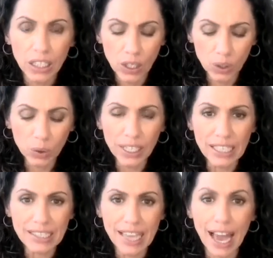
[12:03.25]
What
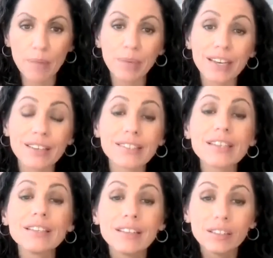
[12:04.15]
is that?
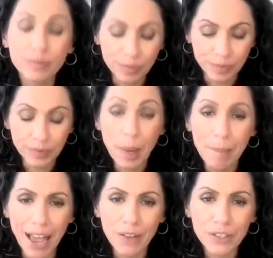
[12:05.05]
Because
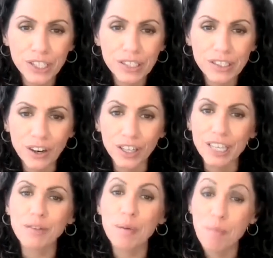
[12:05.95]
pathogens are
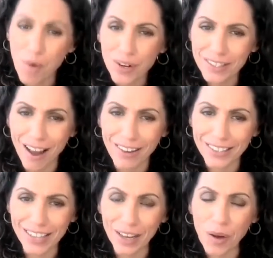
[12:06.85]
even more
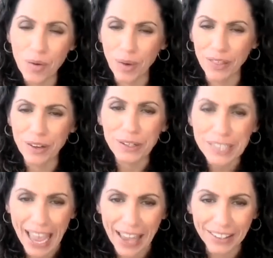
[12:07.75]
toxic when they're
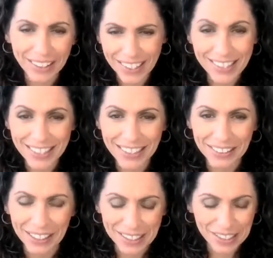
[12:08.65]
dead. Isn't that
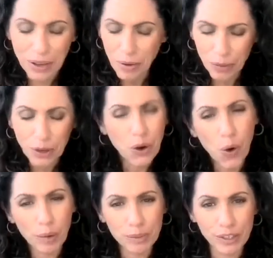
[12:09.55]
nice? The
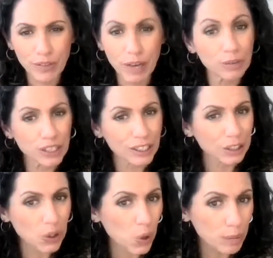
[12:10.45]
corpse of them, just like
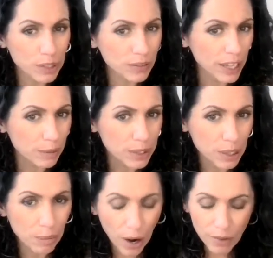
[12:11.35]
the corpse of the
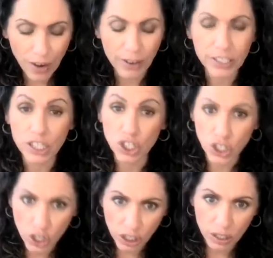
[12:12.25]
Epstein-Barr virus, is a
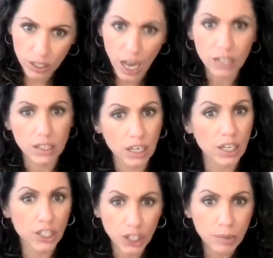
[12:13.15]
neurotoxin
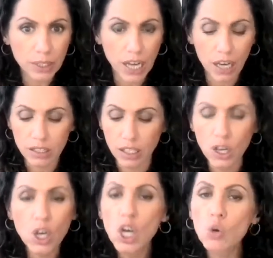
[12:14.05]
and a dermatoxin.
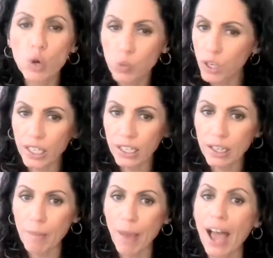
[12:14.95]
When we're
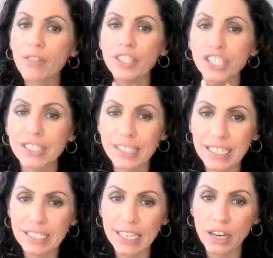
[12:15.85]
killing pathogens
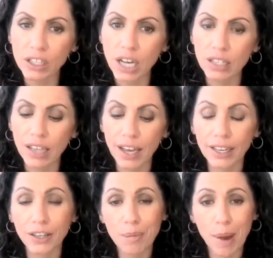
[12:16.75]
inside our gut
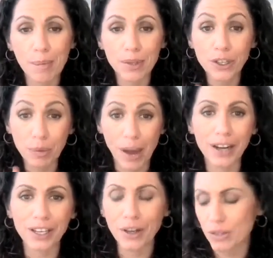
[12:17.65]
lining, your
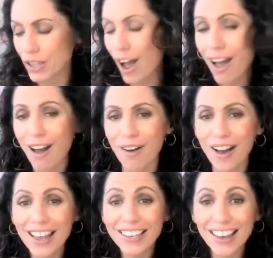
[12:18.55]
body goes, oh,
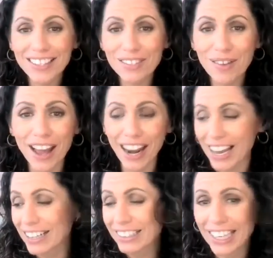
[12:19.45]
guess what? I
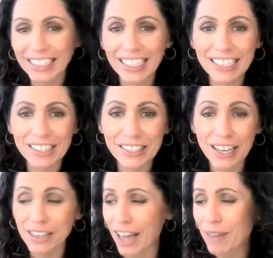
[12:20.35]
got a light at the end of the
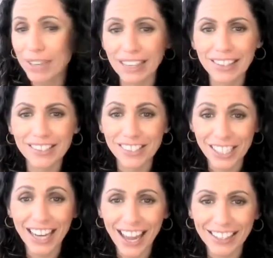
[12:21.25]
tunnel. I'm getting this
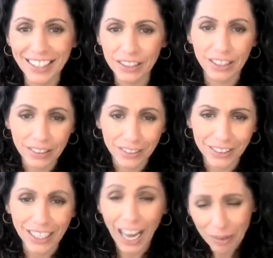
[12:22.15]
shit out of here. Like,
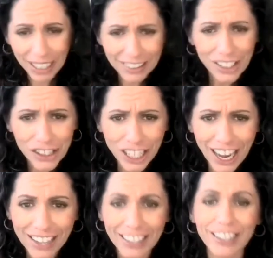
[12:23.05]
literally, I'm getting this shit
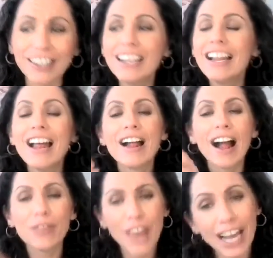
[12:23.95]
out of here.
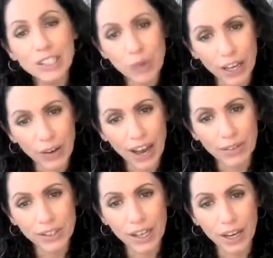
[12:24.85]
And that's why you
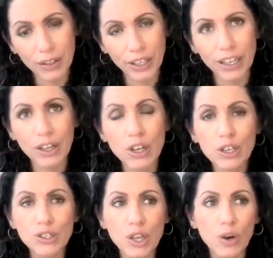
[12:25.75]
have diarrhea.
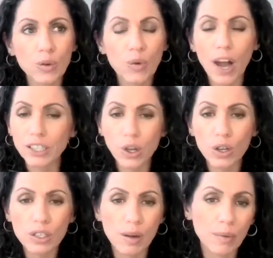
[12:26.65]
So I
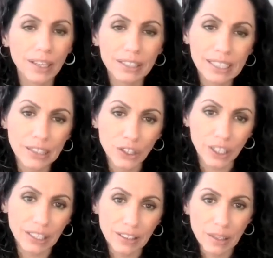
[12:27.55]
told him, like, listen, you're
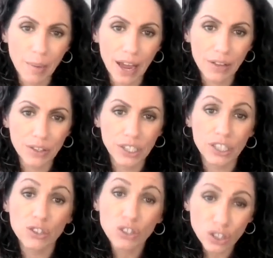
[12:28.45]
killing the
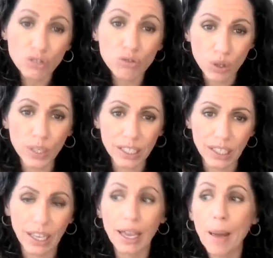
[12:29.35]
pathogens too
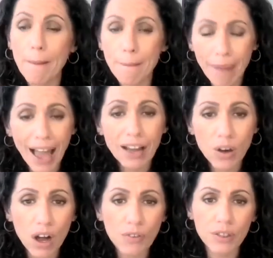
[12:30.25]
quickly. Back
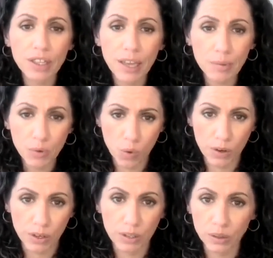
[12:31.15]
off the lemon
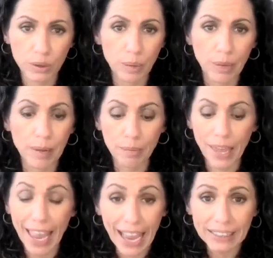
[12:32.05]
water a little
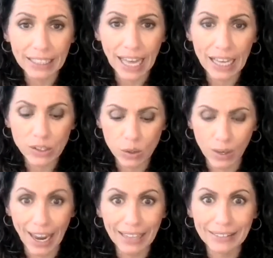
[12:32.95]
bit. Add less
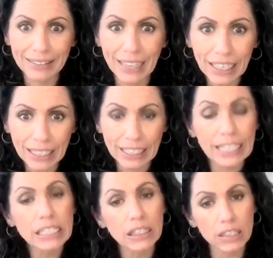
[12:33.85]
or add none
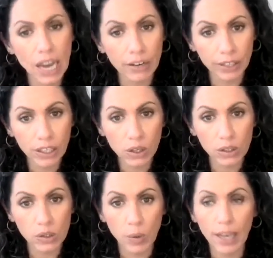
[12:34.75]
until the diarrhea
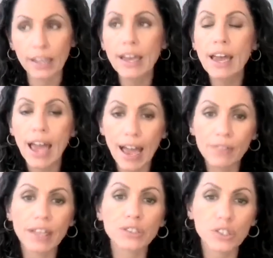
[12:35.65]
goes away
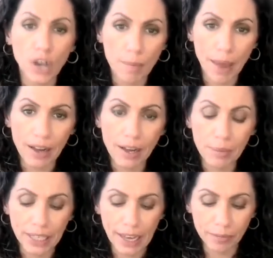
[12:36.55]
and then start back
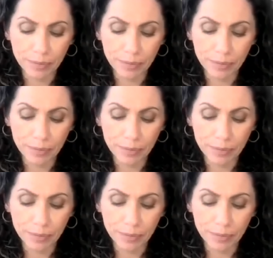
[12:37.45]
up again.